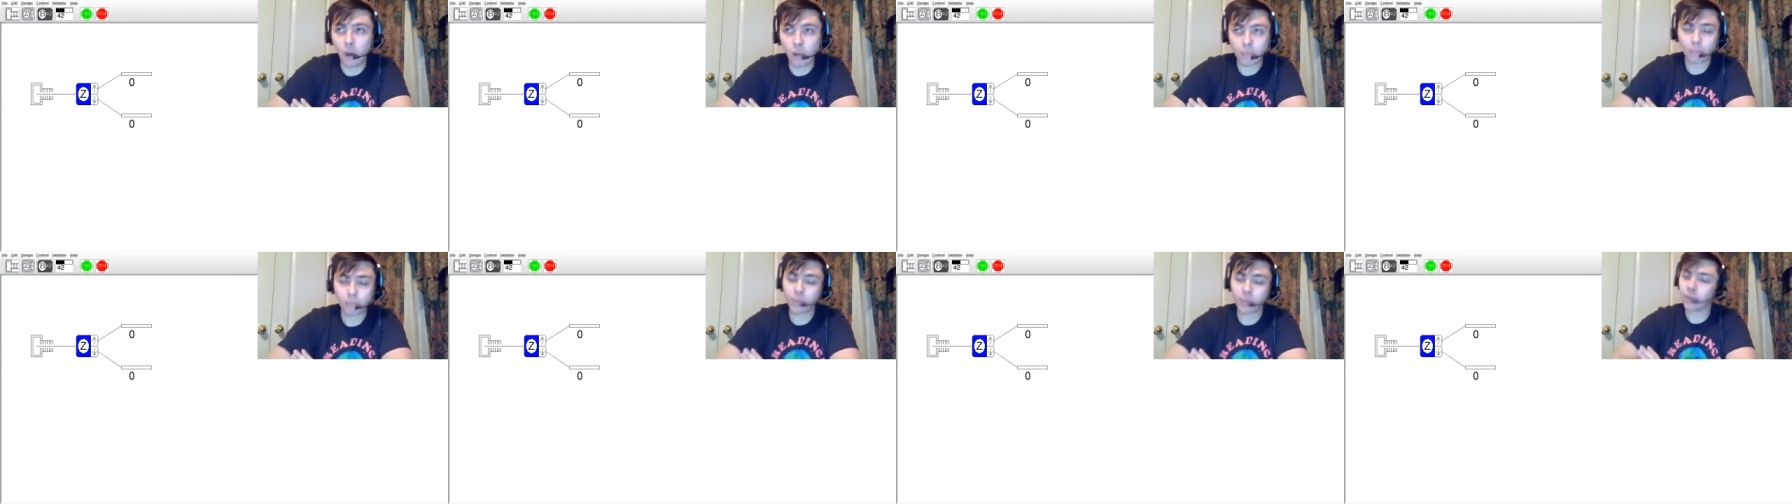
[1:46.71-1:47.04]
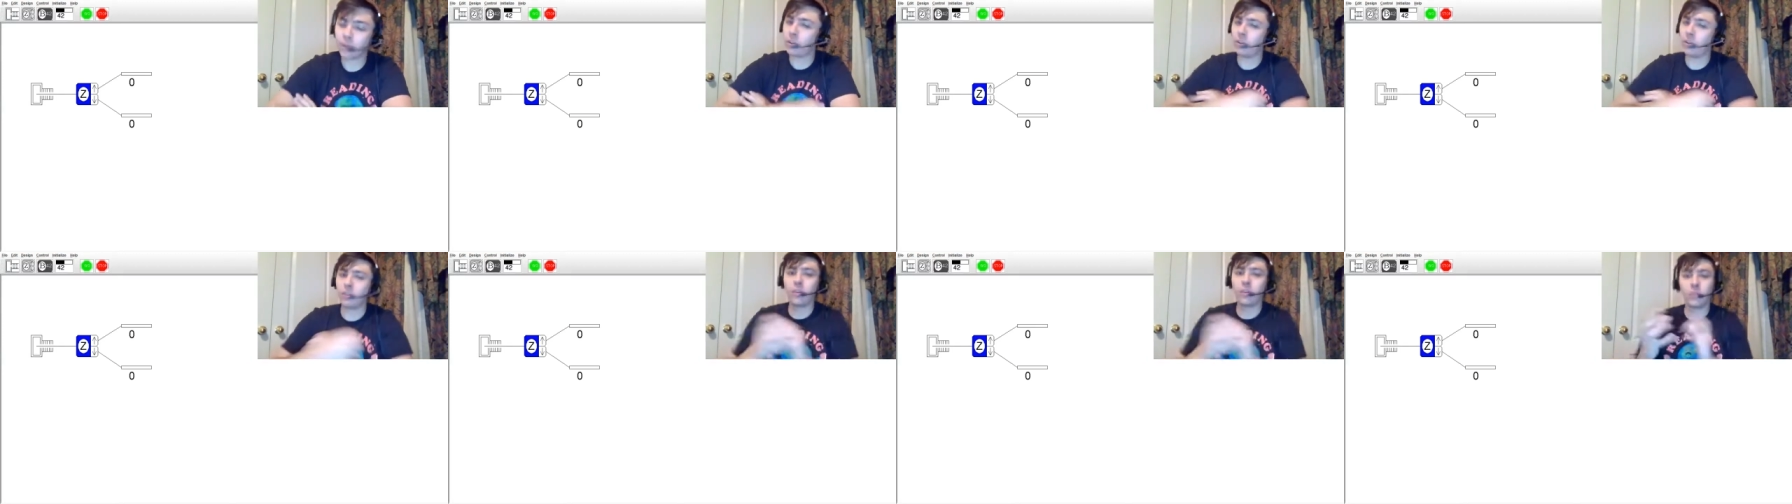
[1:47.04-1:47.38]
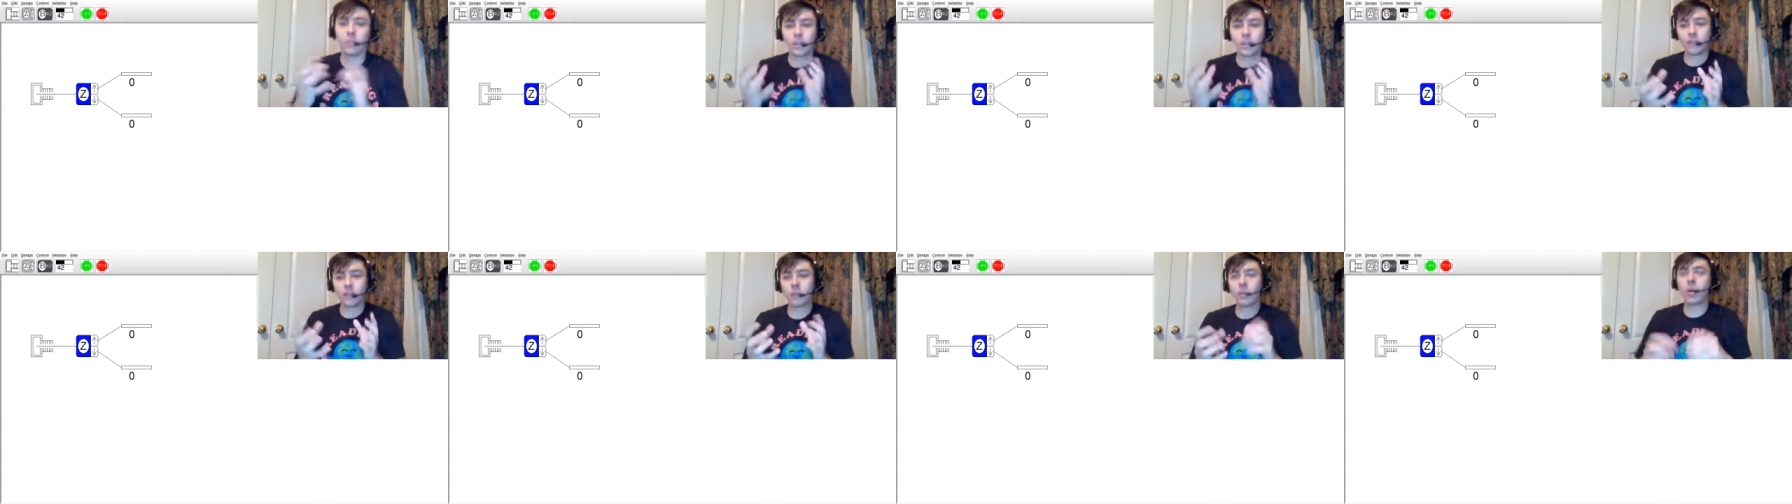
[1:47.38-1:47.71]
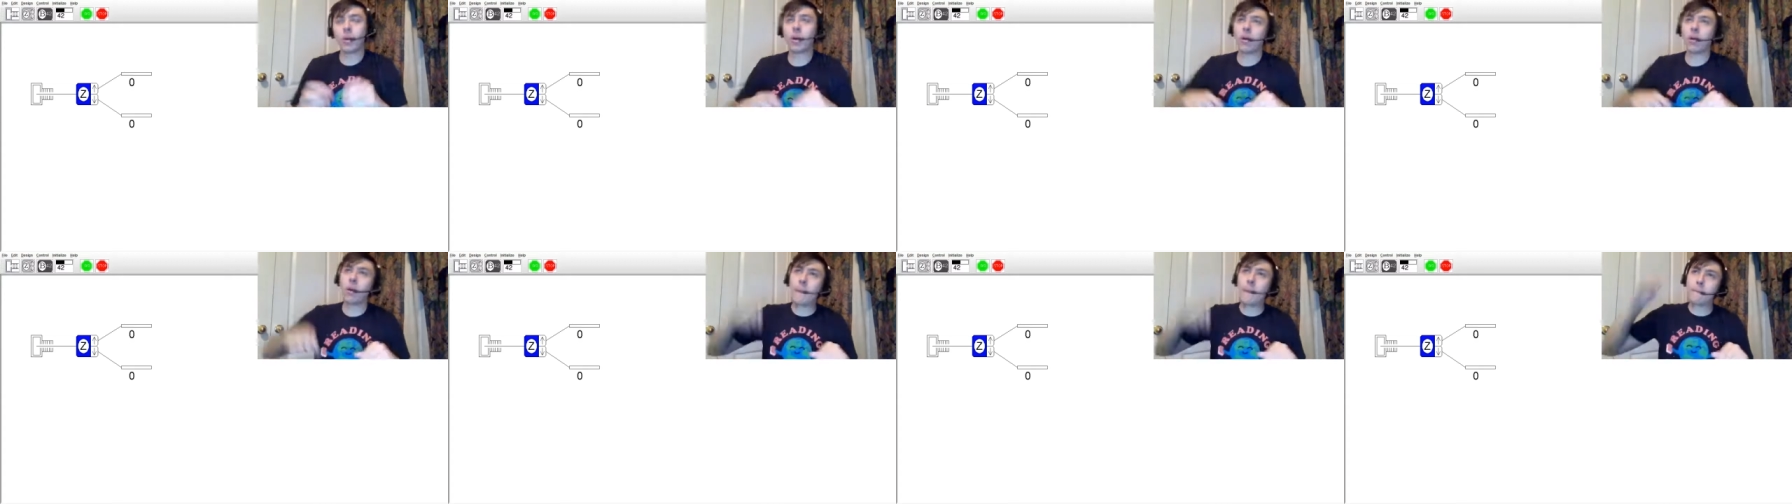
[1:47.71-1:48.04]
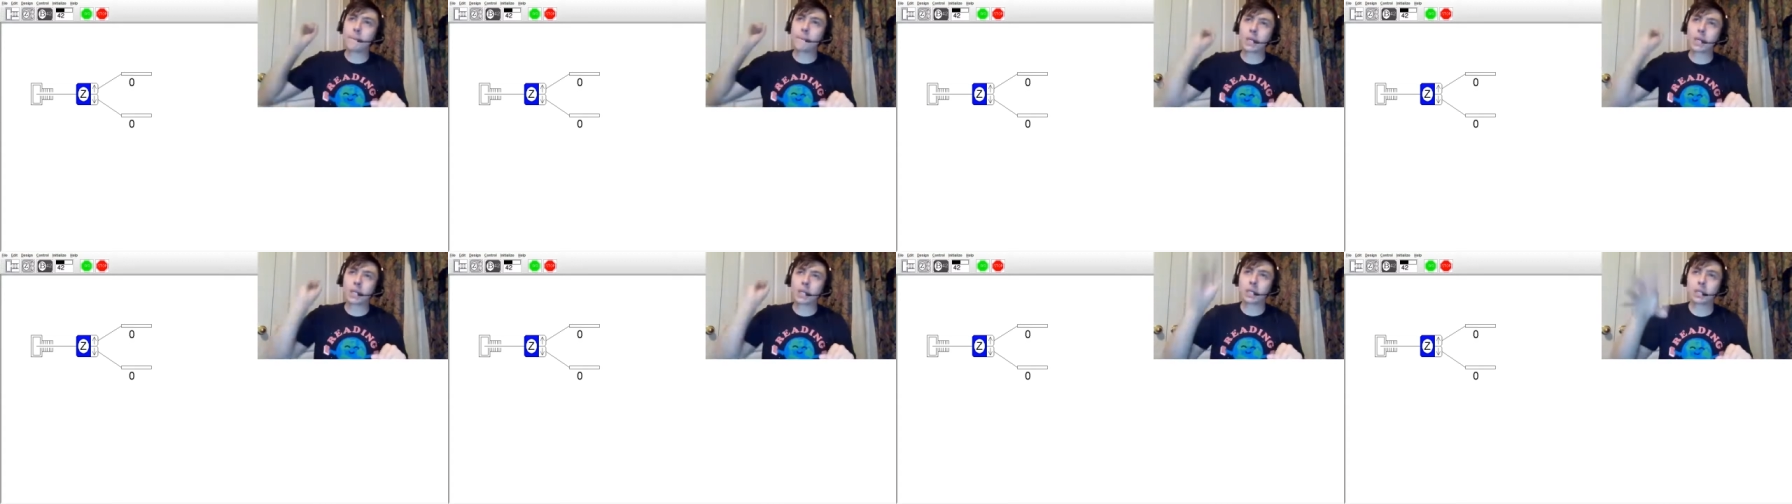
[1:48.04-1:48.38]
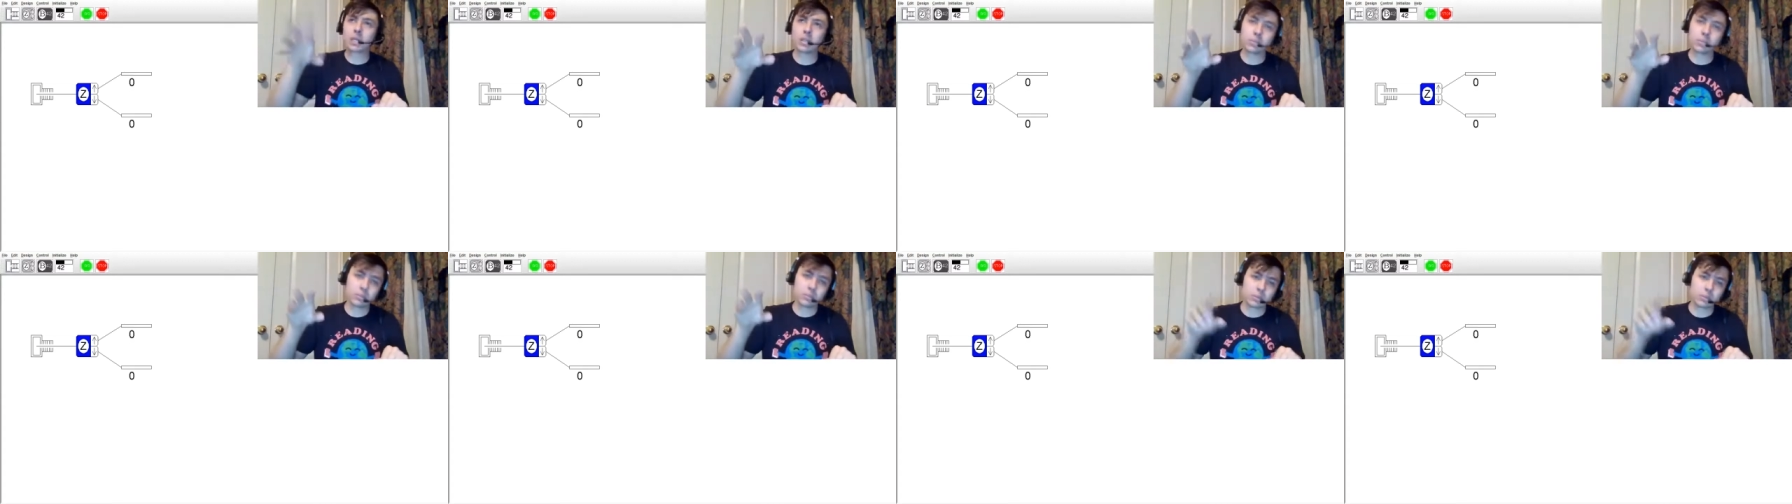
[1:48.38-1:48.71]
So you know, you have a ball,
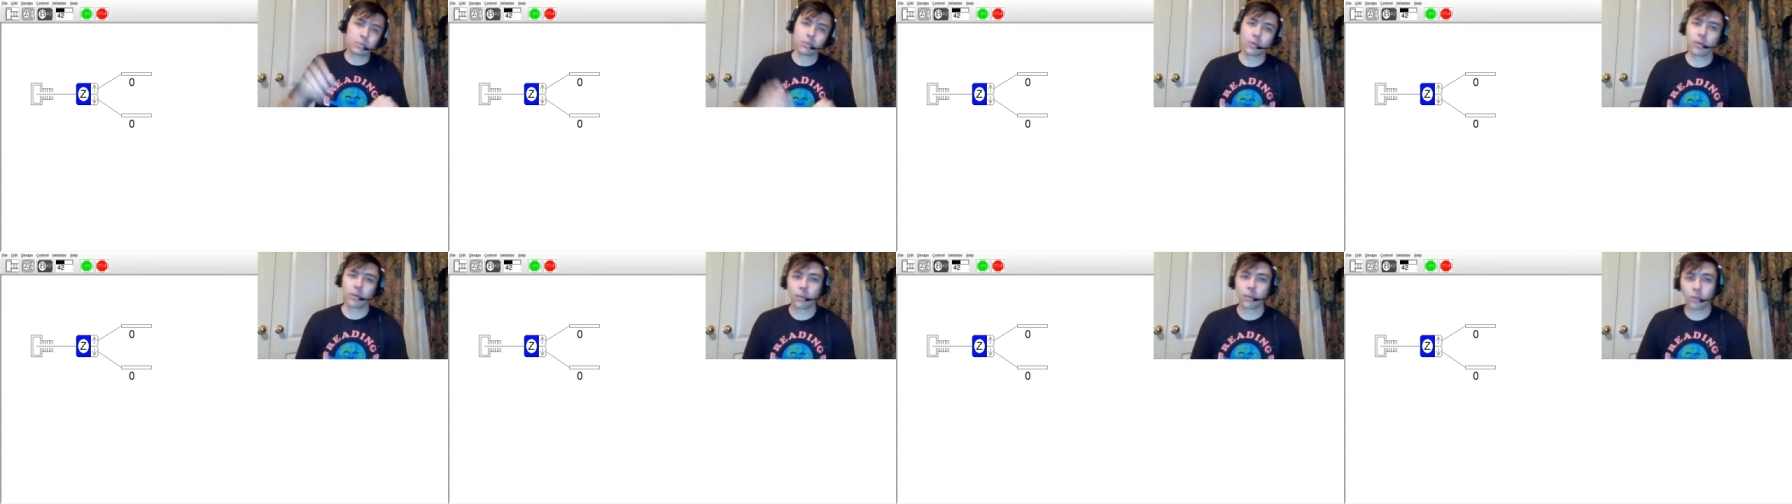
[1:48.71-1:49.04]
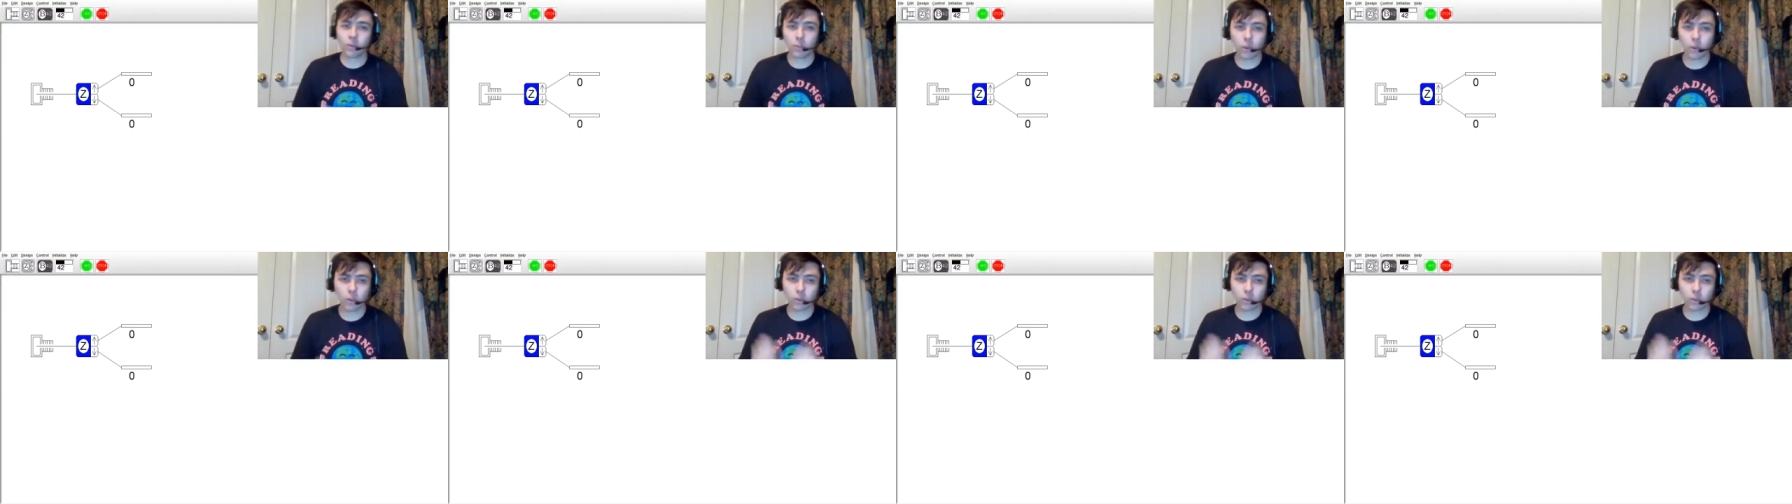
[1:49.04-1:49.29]
throw it at the wall,